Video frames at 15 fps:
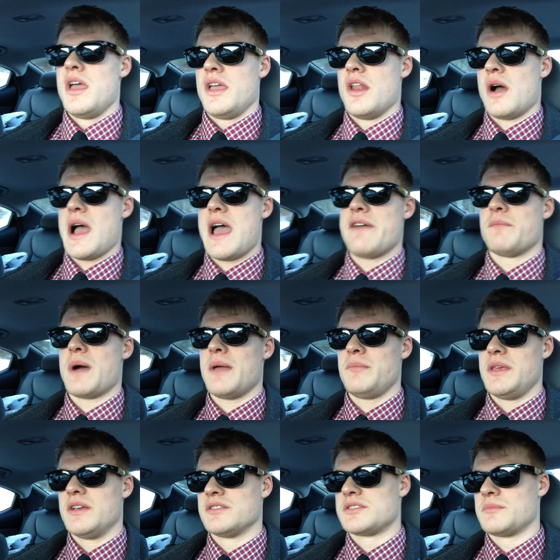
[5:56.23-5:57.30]
I have my
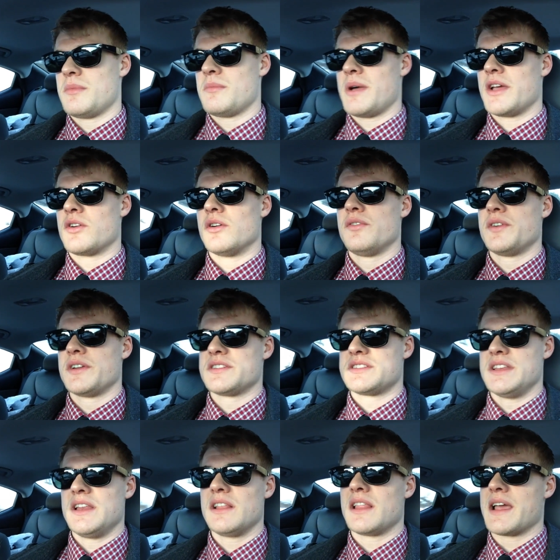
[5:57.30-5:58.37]
meals and my girlfriend
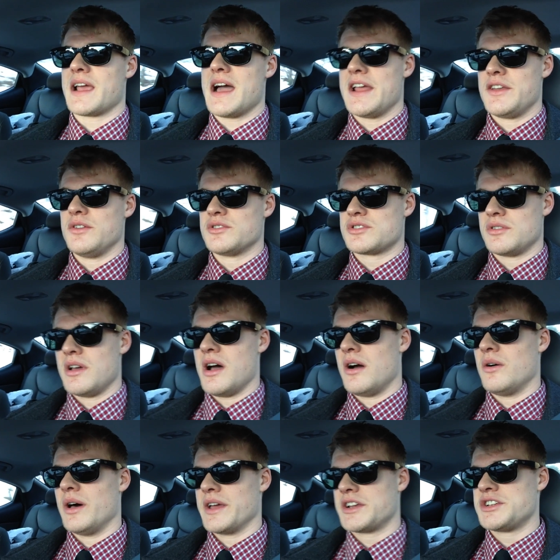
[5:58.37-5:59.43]
doesn't eat like I do, so
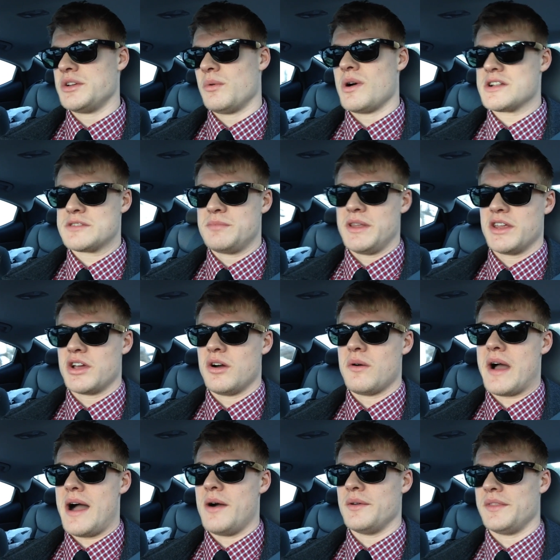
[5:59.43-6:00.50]
now like she wants me to go
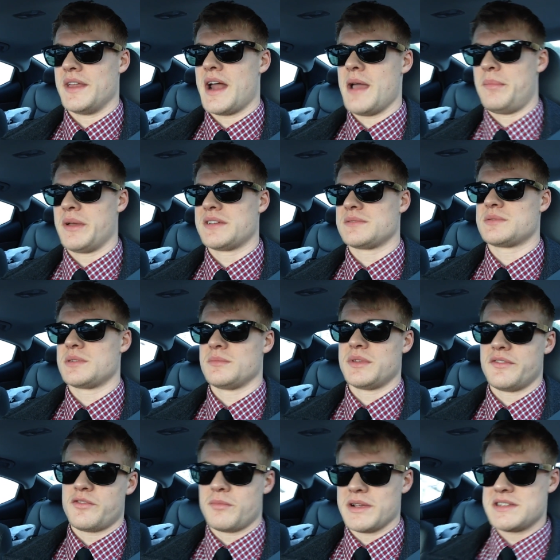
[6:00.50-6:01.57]
out and then I pick up
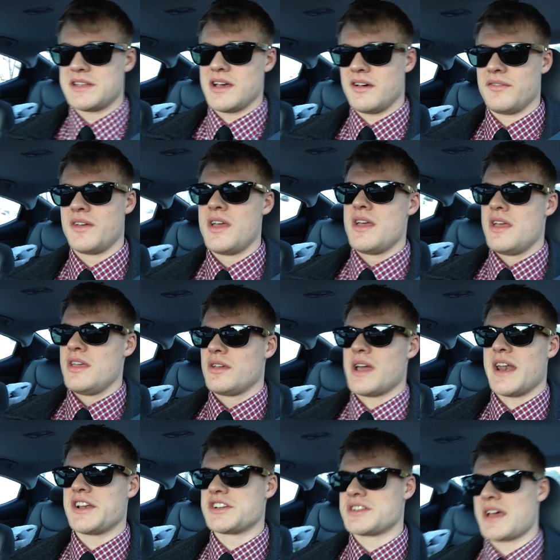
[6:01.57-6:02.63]
something for myself.
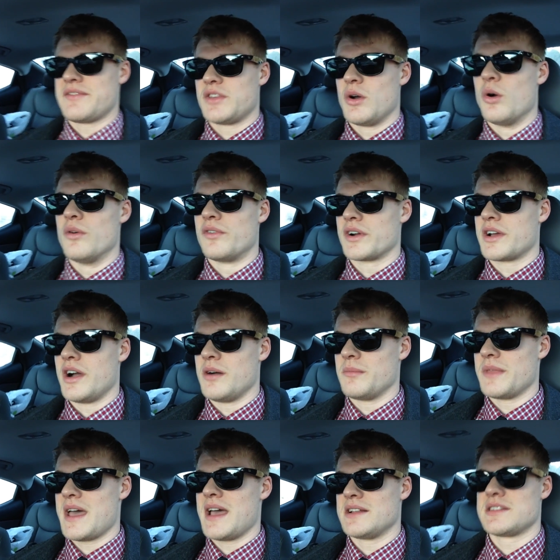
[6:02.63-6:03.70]
Kind of just have to overcome
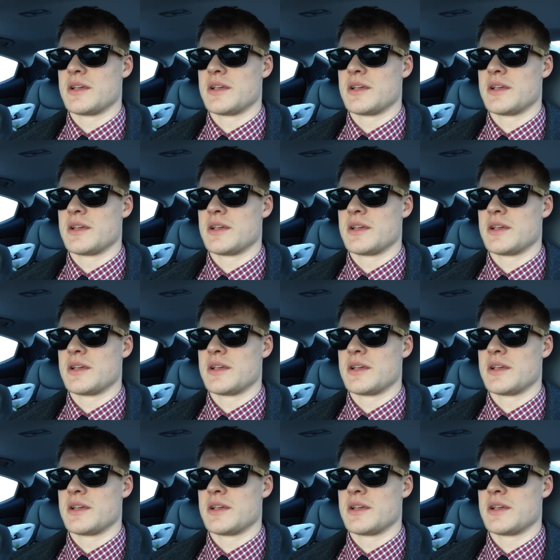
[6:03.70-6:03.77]
that.